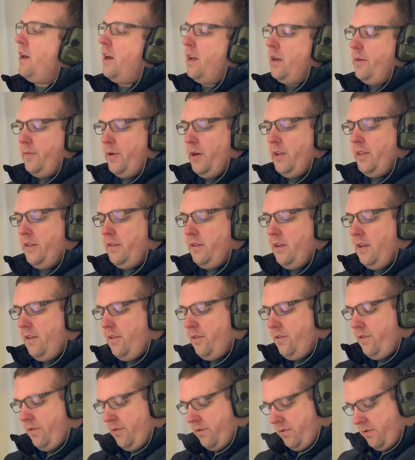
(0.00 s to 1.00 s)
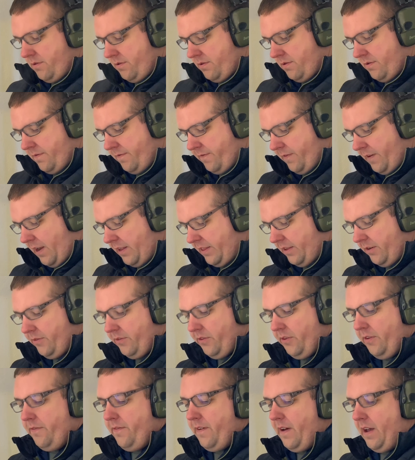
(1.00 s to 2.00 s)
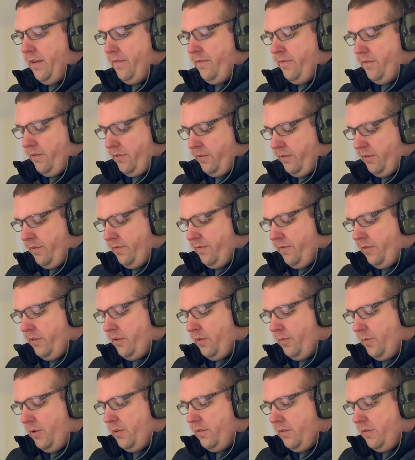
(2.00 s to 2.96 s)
him right in the teeth. Forgot there was only 5 for some reason.